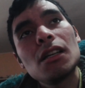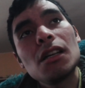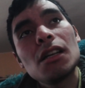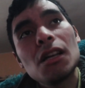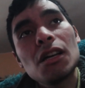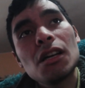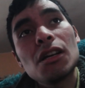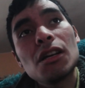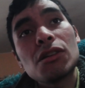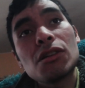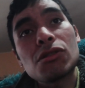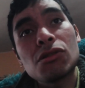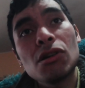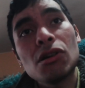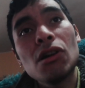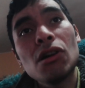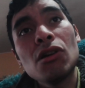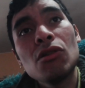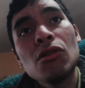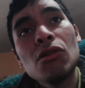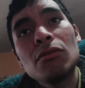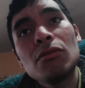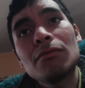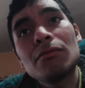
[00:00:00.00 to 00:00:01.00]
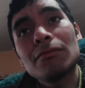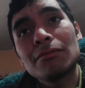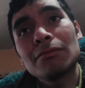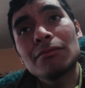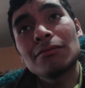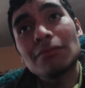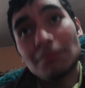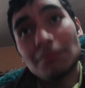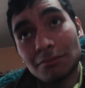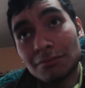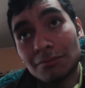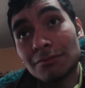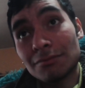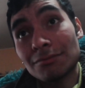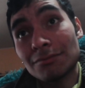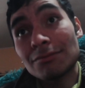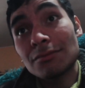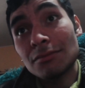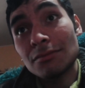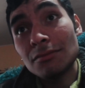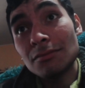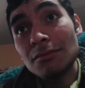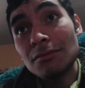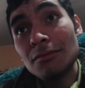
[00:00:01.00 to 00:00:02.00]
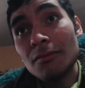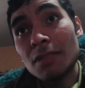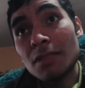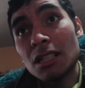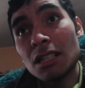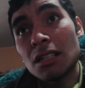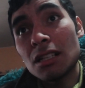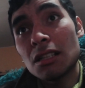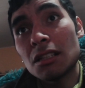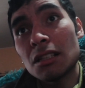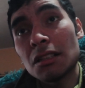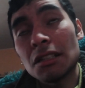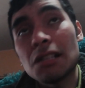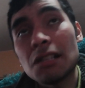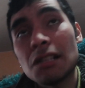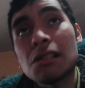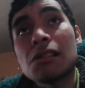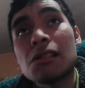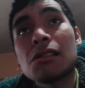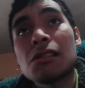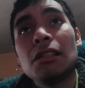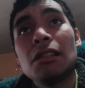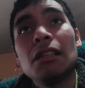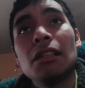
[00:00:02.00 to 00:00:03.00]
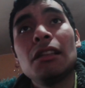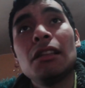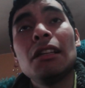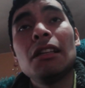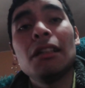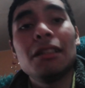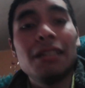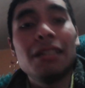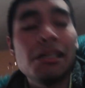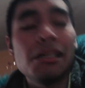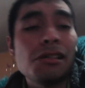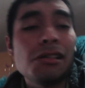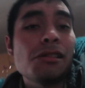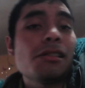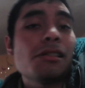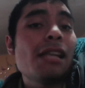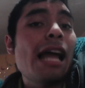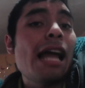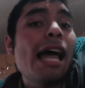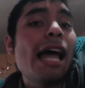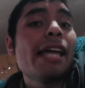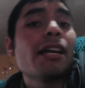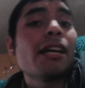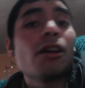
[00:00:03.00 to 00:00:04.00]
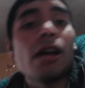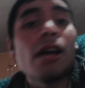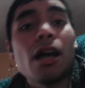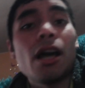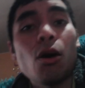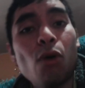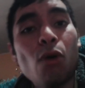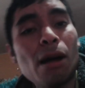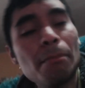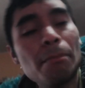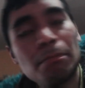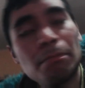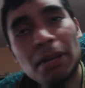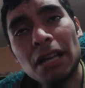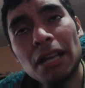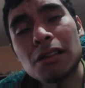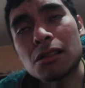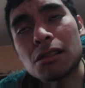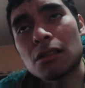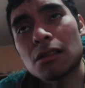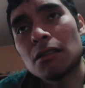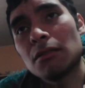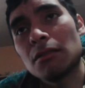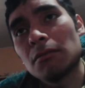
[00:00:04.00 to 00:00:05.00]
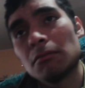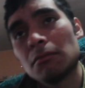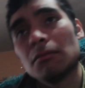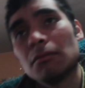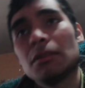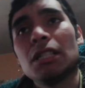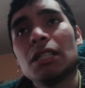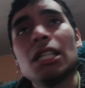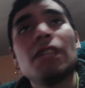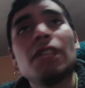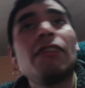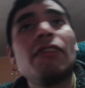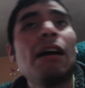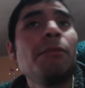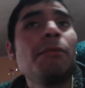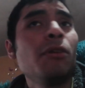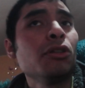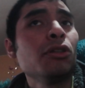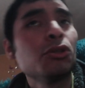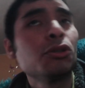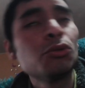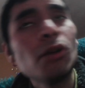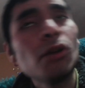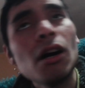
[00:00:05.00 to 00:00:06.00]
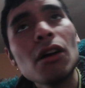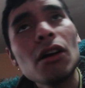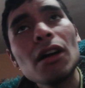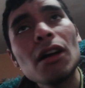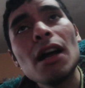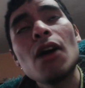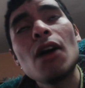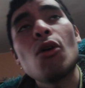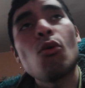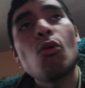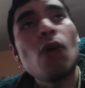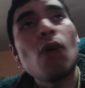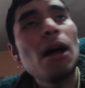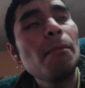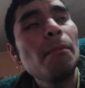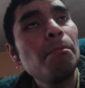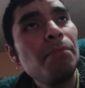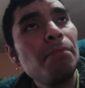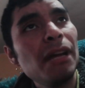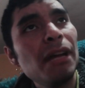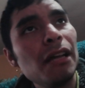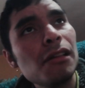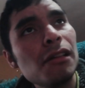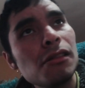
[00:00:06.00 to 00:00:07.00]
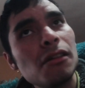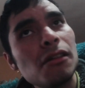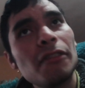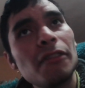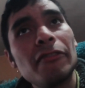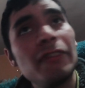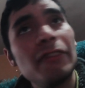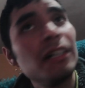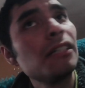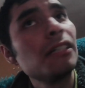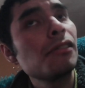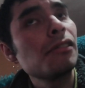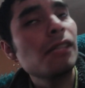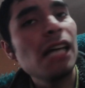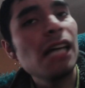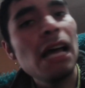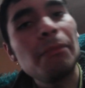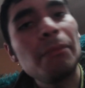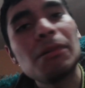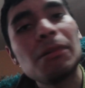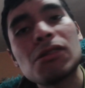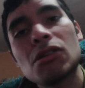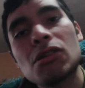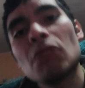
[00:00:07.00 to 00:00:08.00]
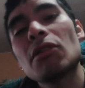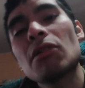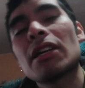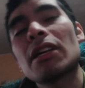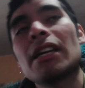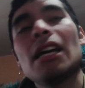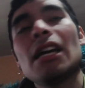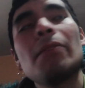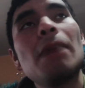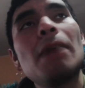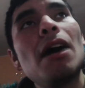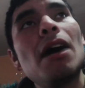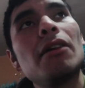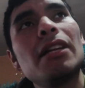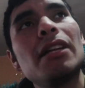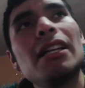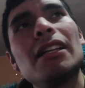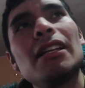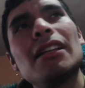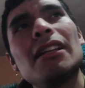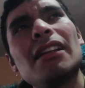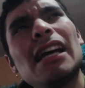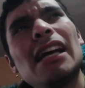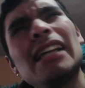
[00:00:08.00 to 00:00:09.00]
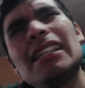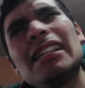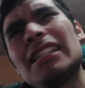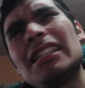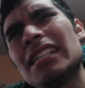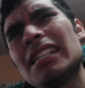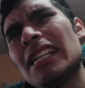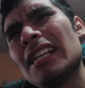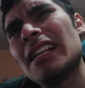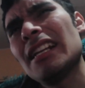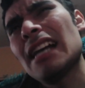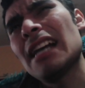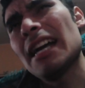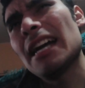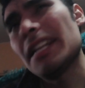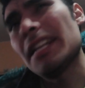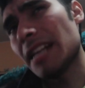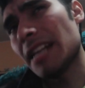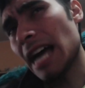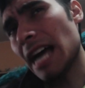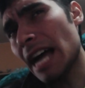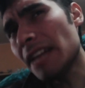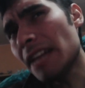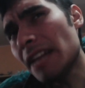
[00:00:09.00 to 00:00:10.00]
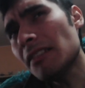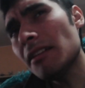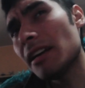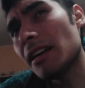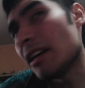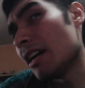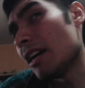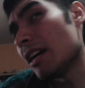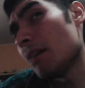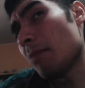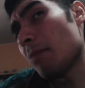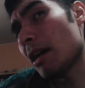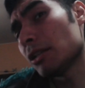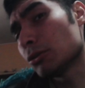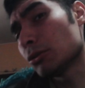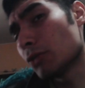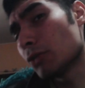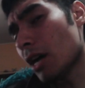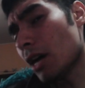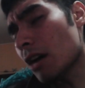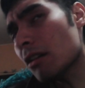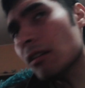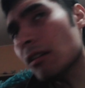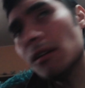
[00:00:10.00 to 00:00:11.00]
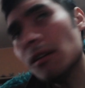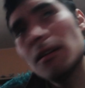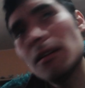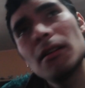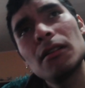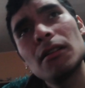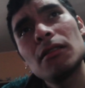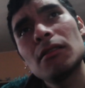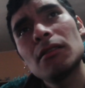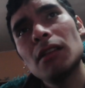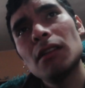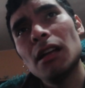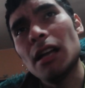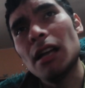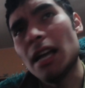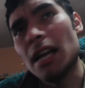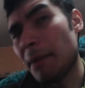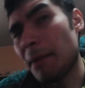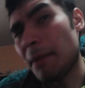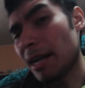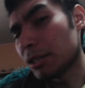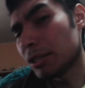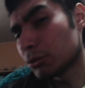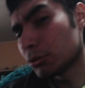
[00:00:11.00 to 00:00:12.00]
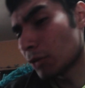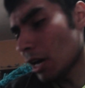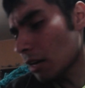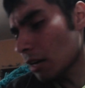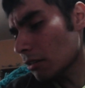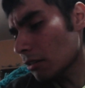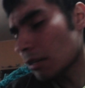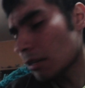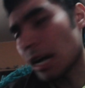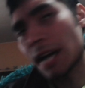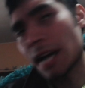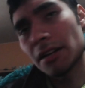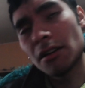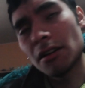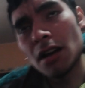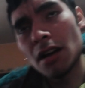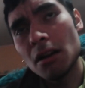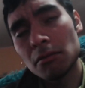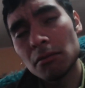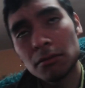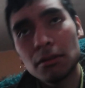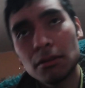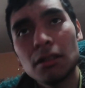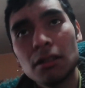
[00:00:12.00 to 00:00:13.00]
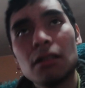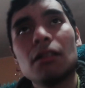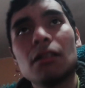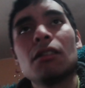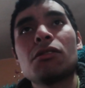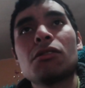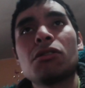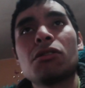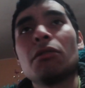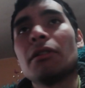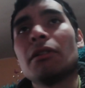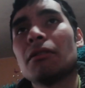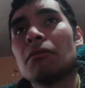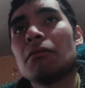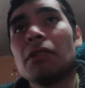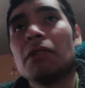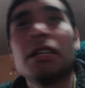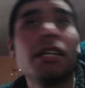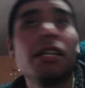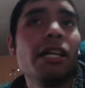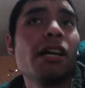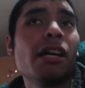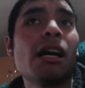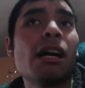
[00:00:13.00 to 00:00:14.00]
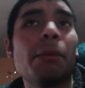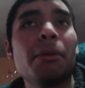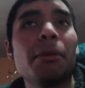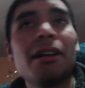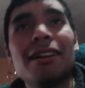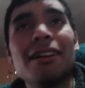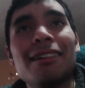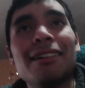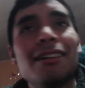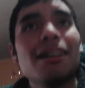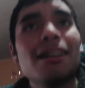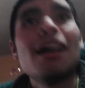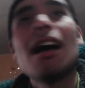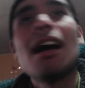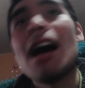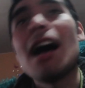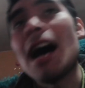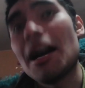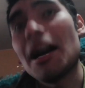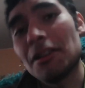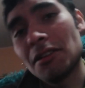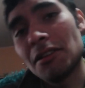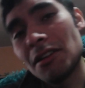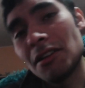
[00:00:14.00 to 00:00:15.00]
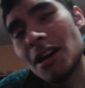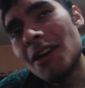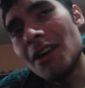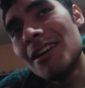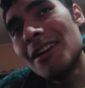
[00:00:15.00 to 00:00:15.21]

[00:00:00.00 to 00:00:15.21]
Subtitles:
So this is like One Piece. If I'm not wrong, One Piece first episode came out in 1999. Am I wrong? I don't know. Sorry, hiccup. I don't know.